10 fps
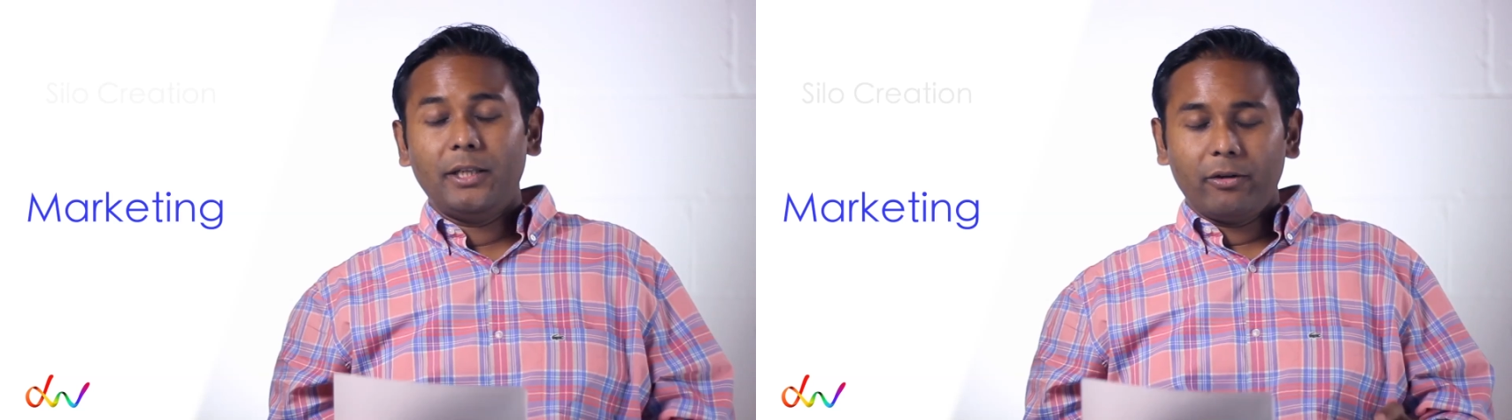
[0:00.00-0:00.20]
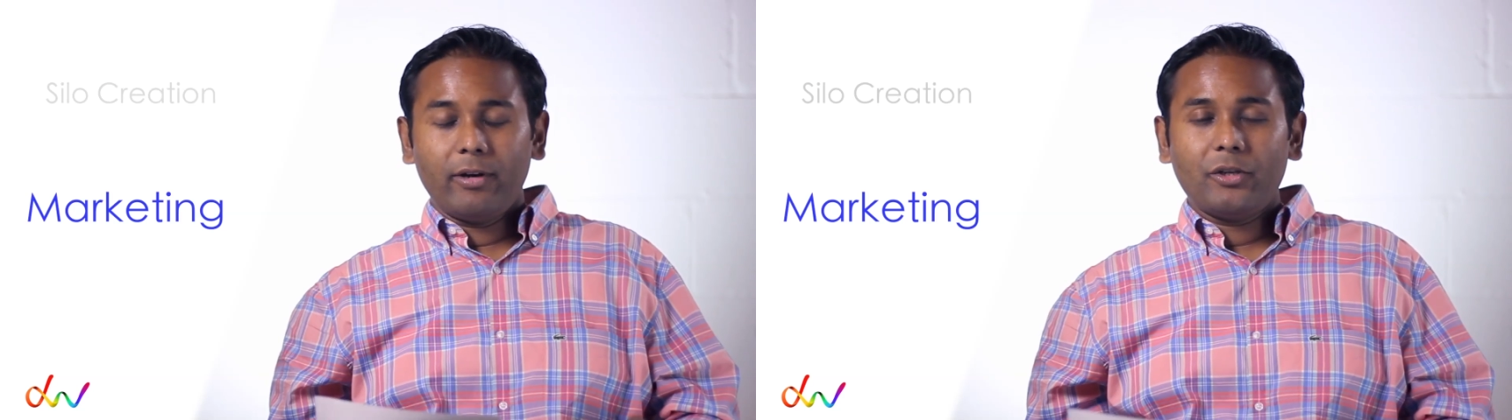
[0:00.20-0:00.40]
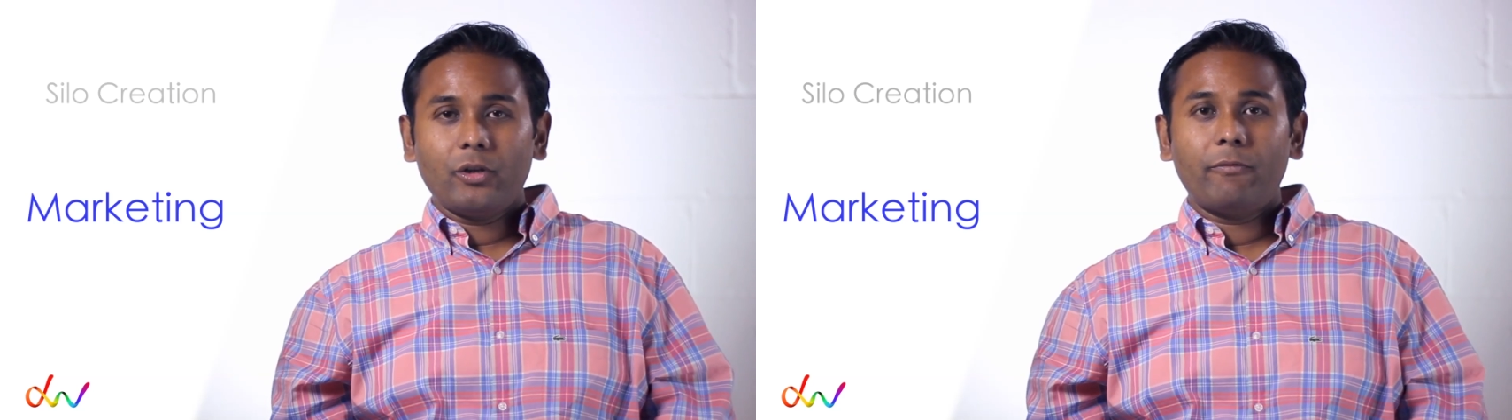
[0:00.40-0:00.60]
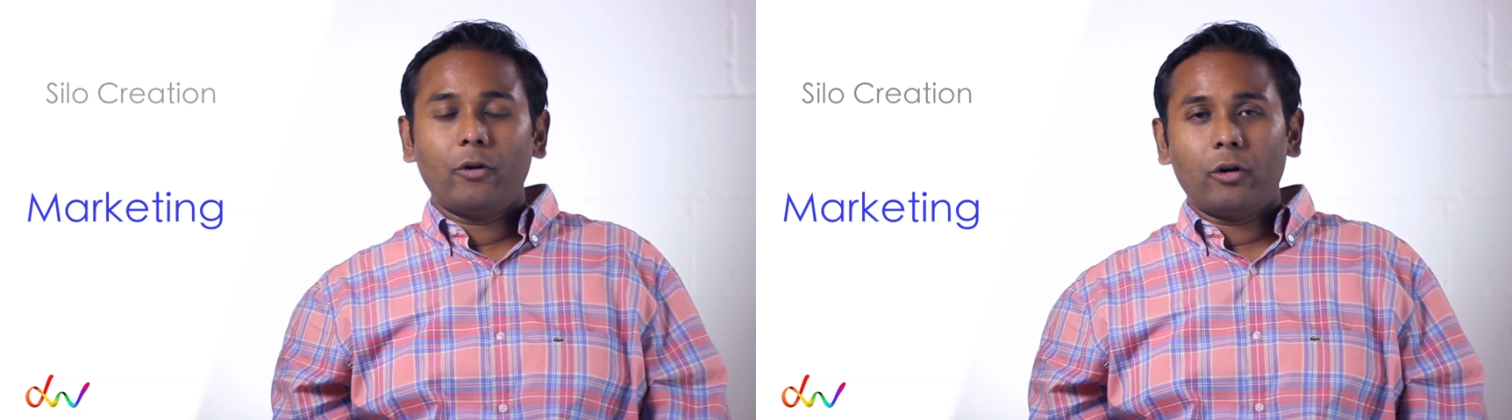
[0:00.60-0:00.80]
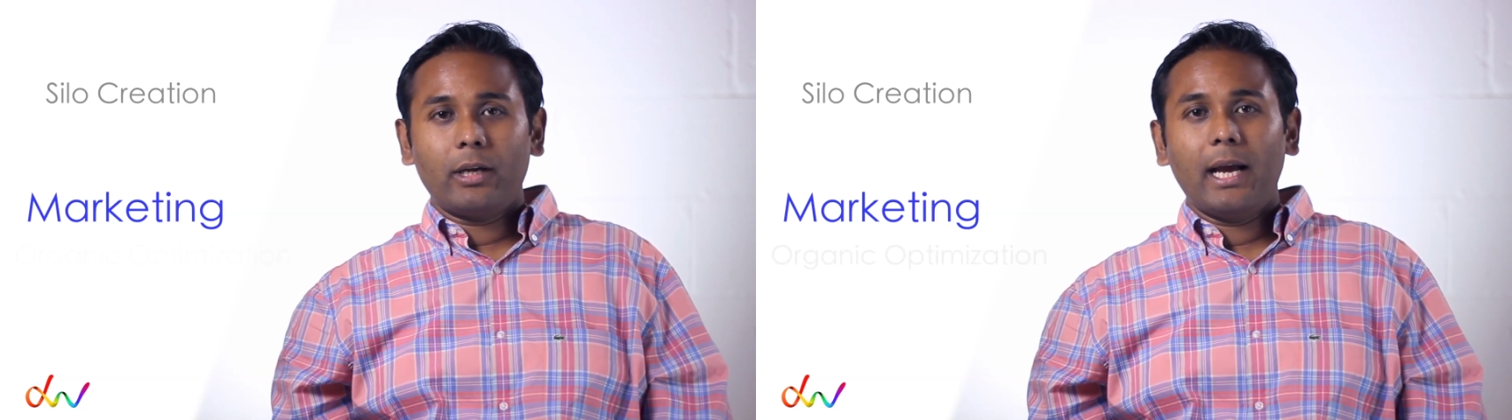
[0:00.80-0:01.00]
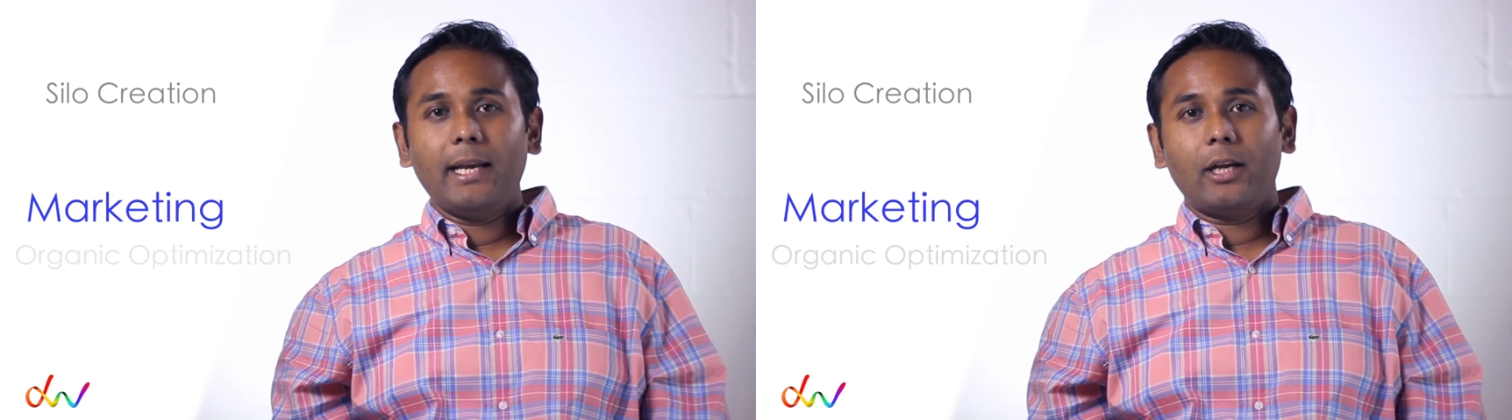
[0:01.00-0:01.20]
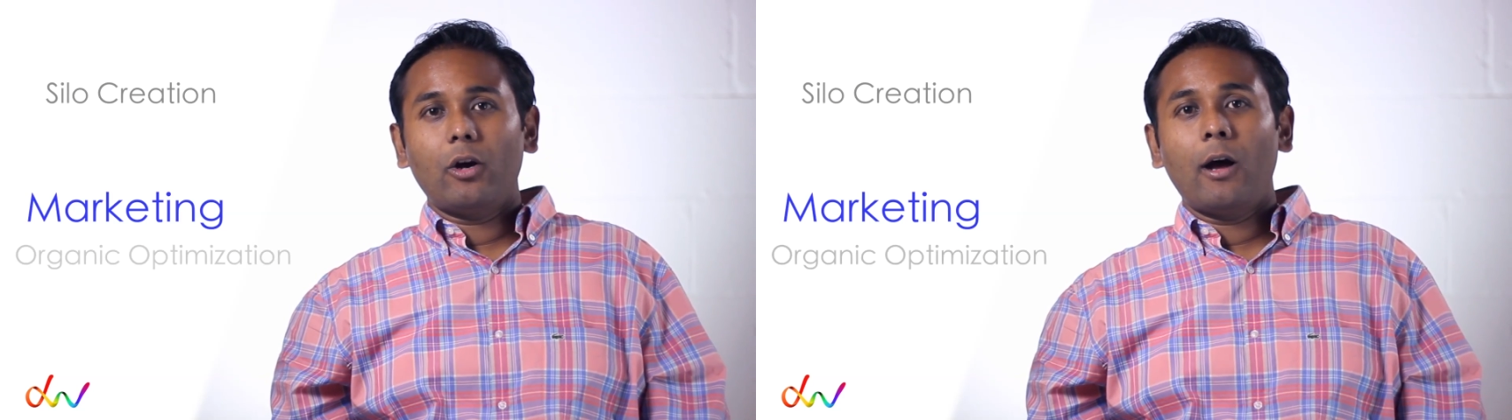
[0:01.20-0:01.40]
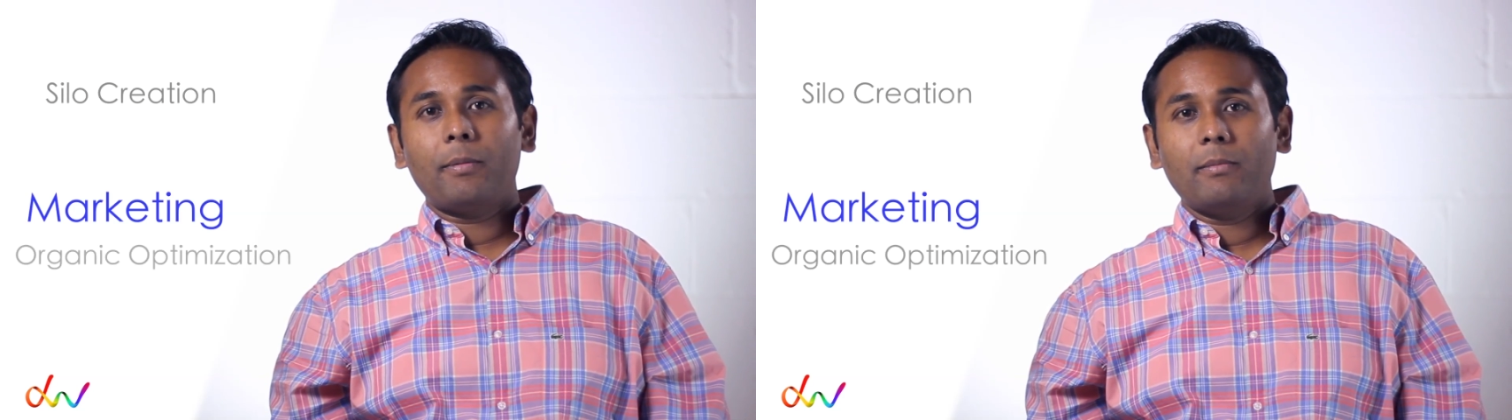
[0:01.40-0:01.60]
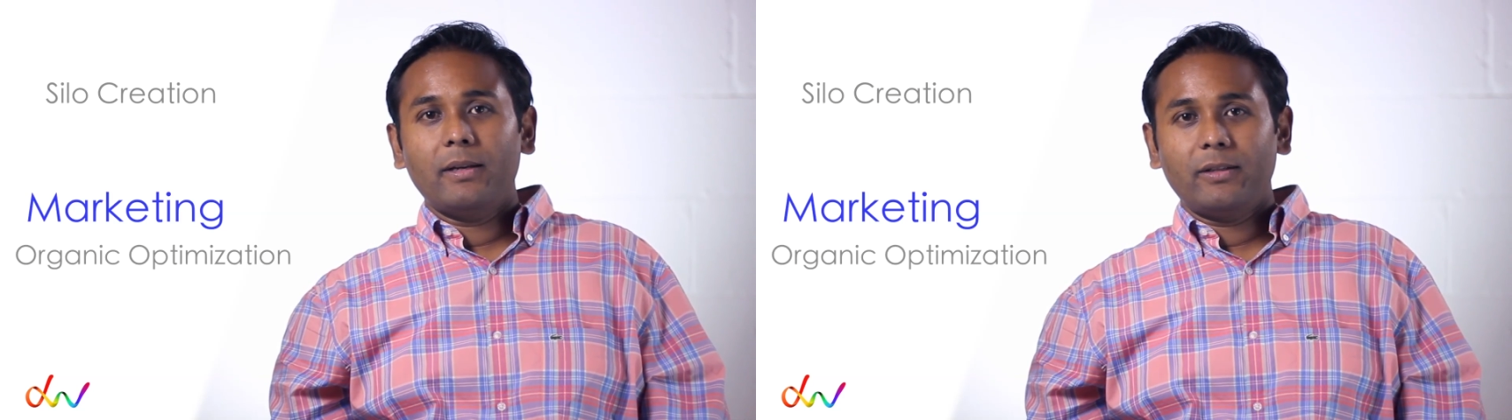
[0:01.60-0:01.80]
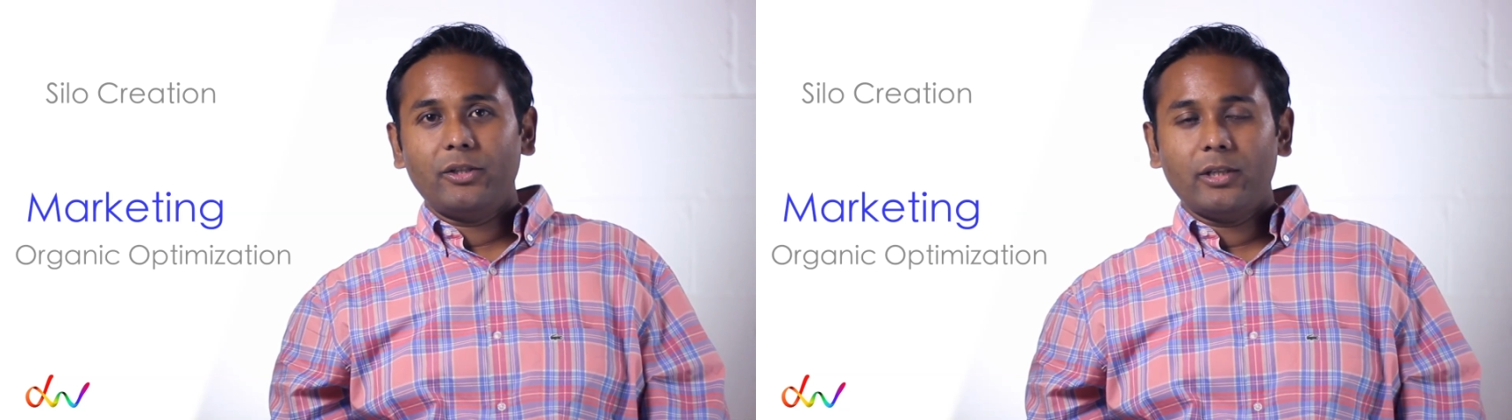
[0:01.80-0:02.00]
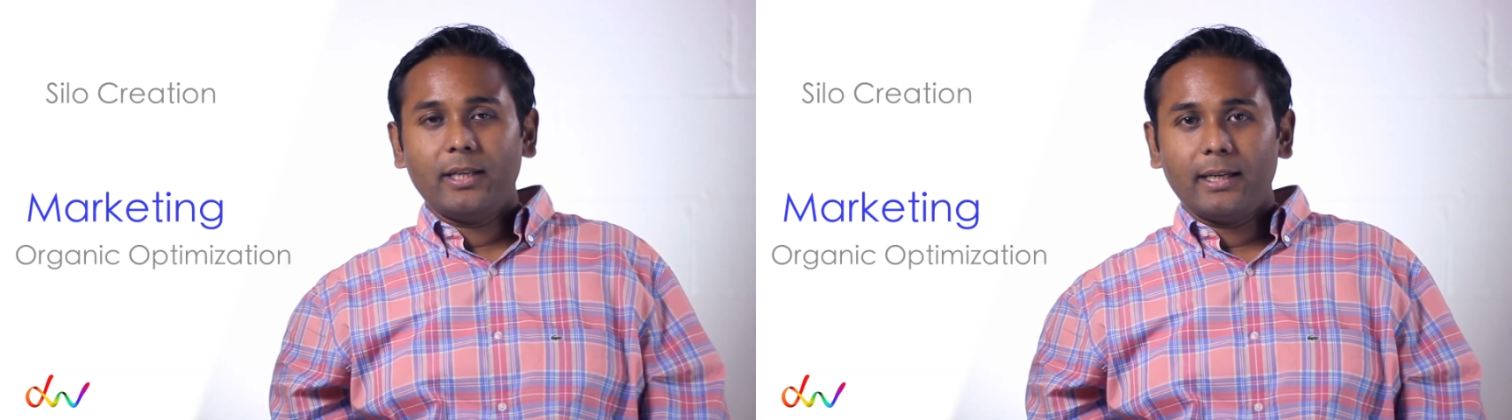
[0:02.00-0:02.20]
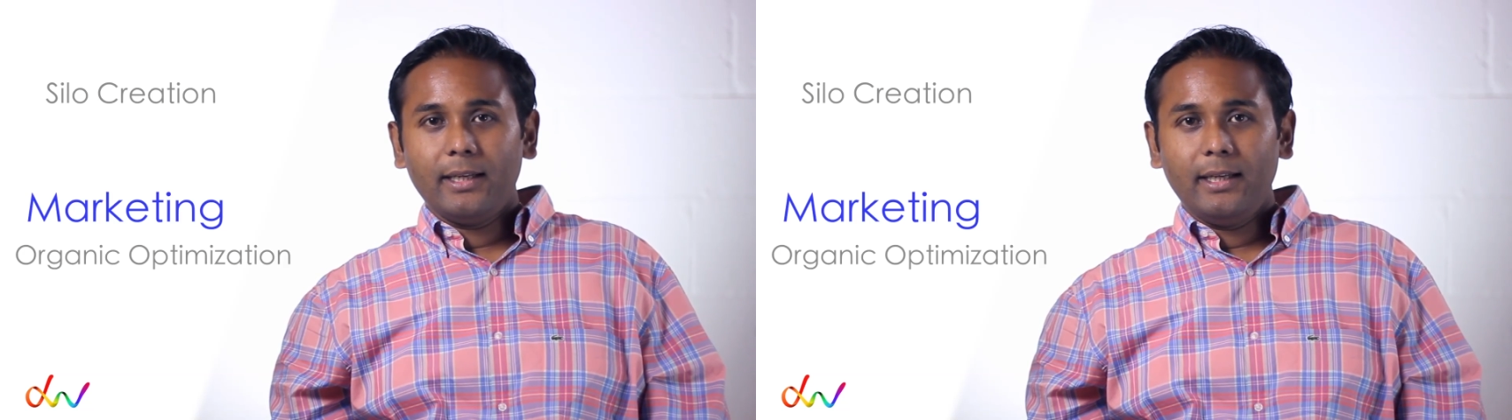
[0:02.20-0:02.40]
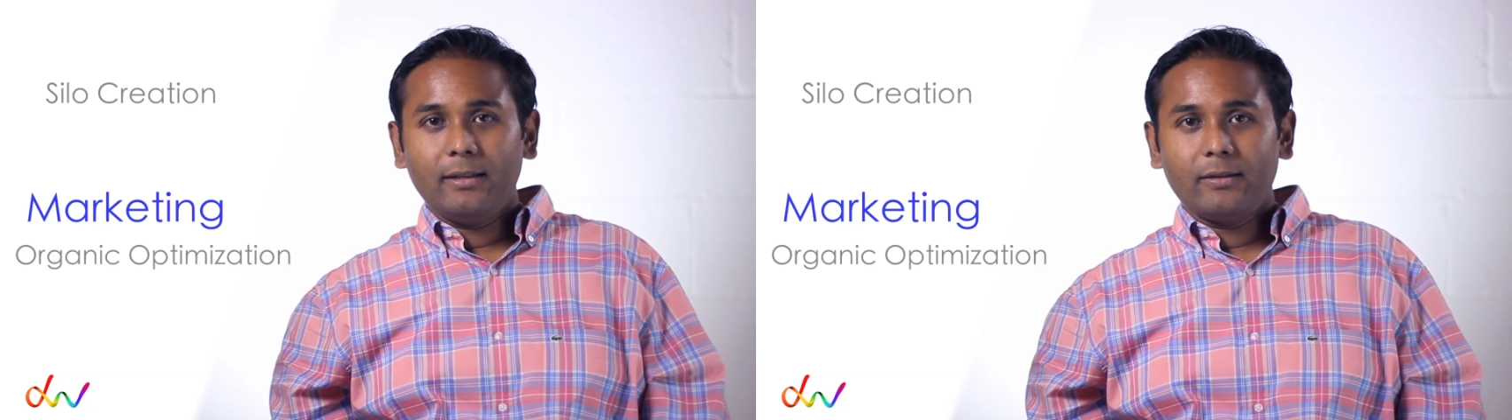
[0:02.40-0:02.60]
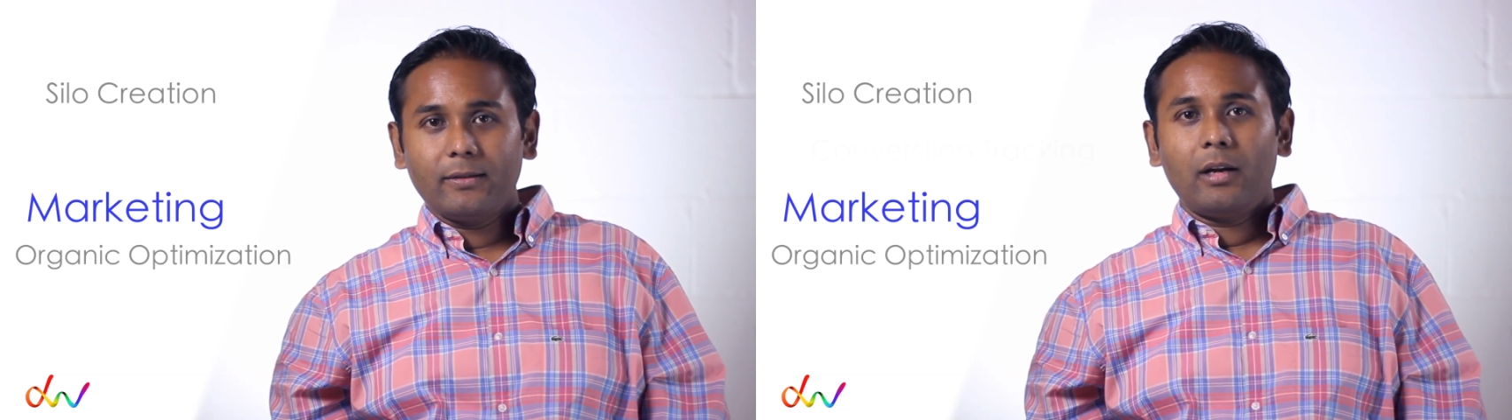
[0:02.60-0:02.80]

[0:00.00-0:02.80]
integration of organic optimization techniques,